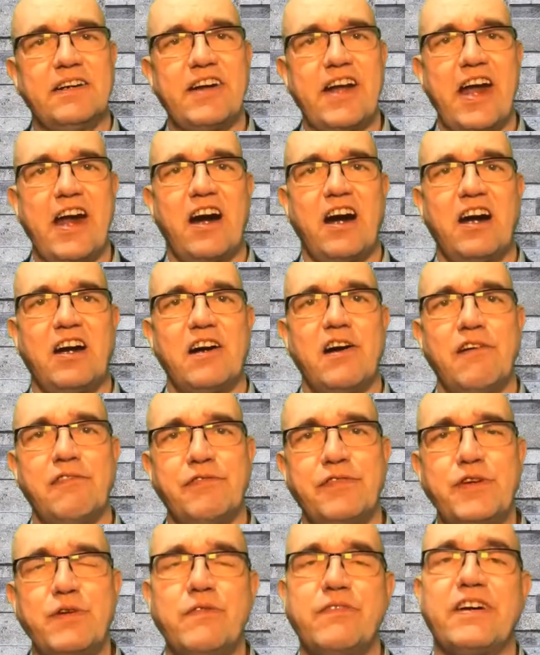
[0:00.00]
There are a
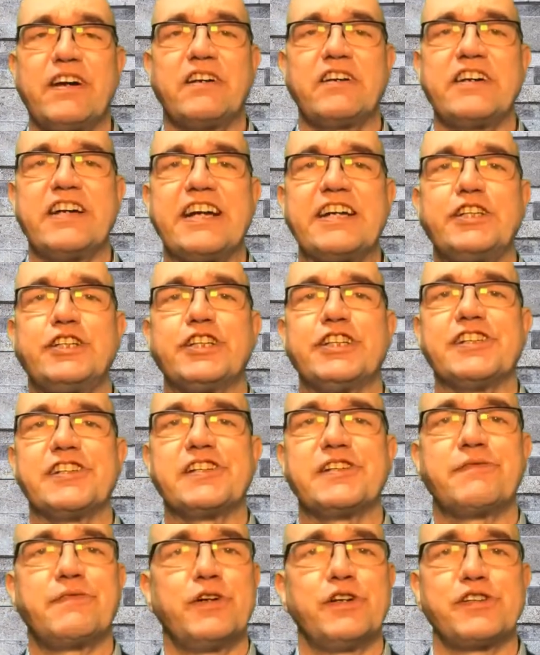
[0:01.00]
few
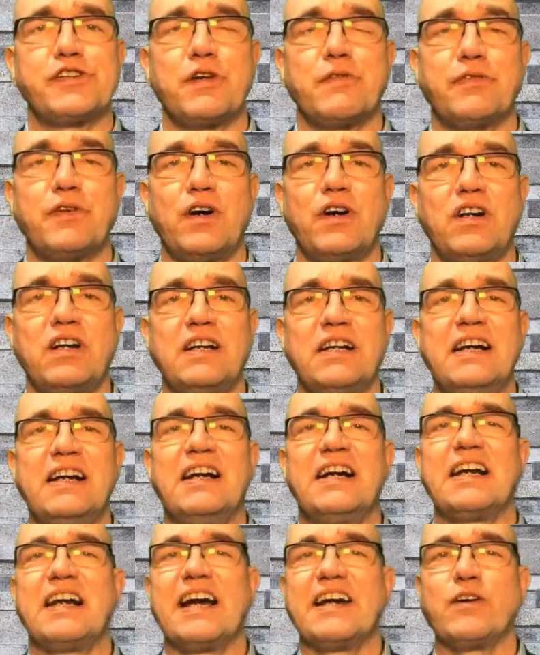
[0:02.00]
variations. First of all,
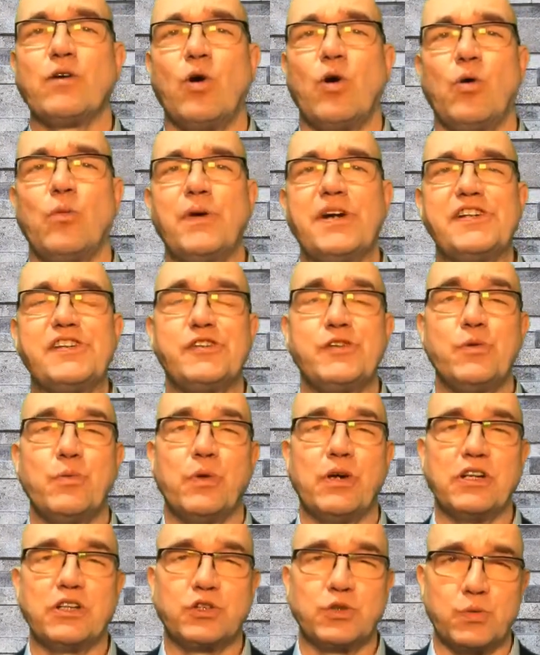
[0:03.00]
like always, you
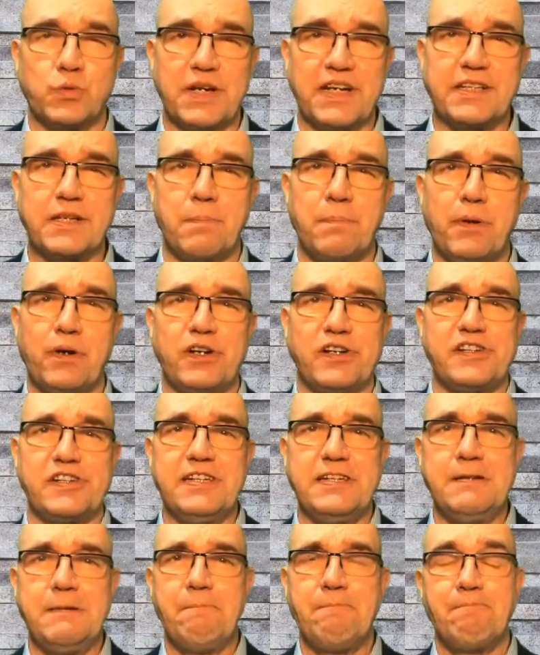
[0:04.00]
will greet the
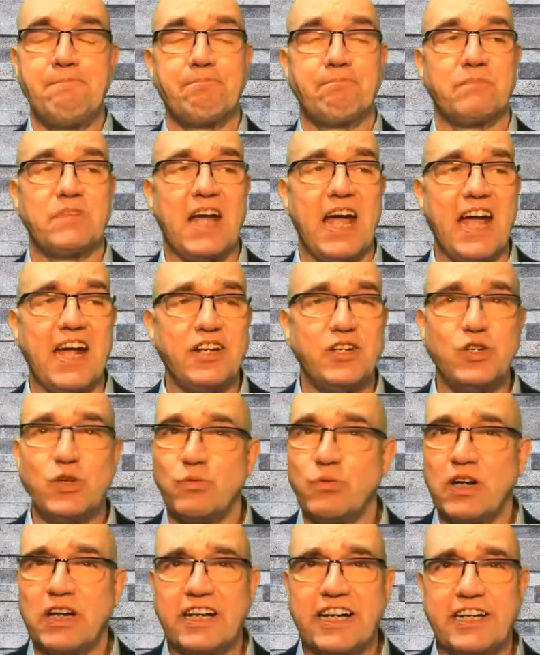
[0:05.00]
person. Then you
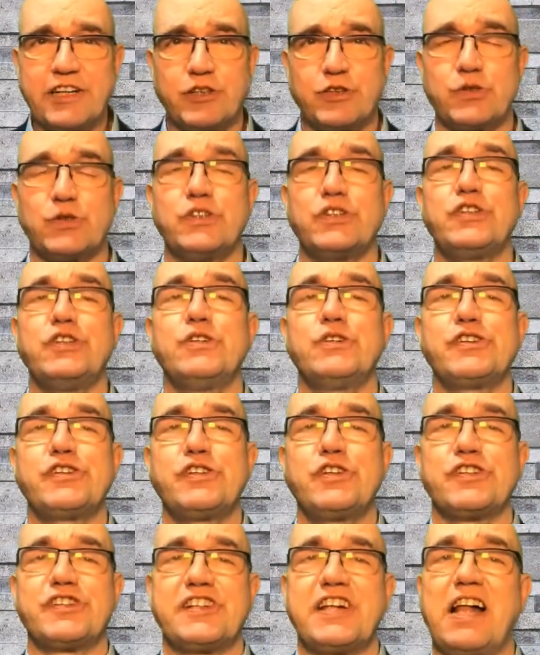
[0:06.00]
will
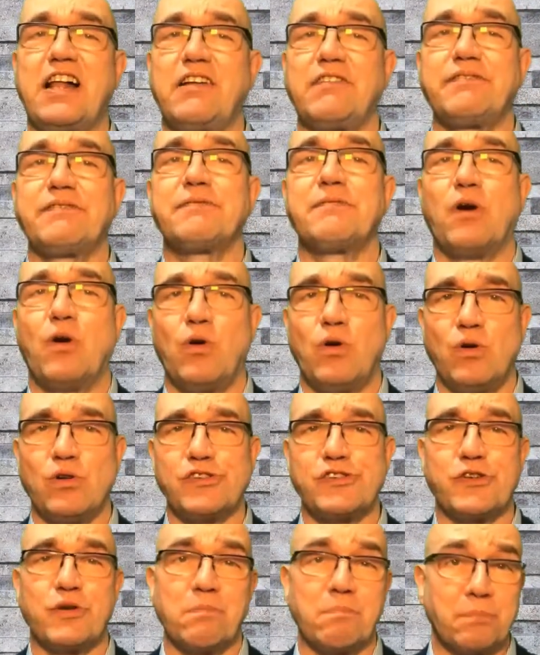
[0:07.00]
introduce yourself,
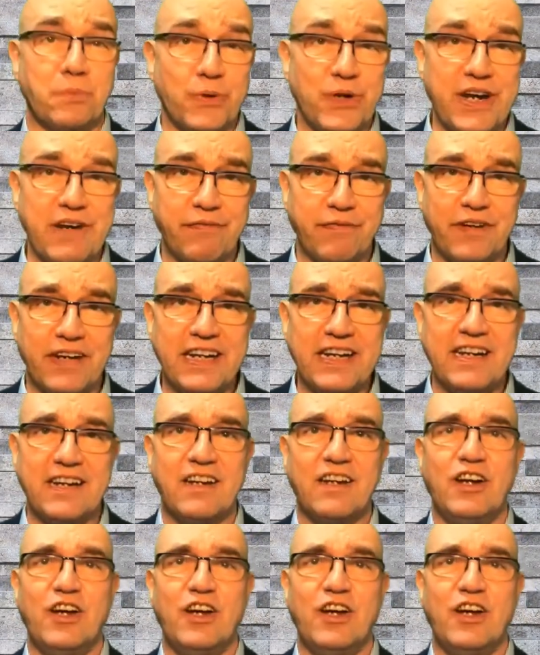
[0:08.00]
also briefly.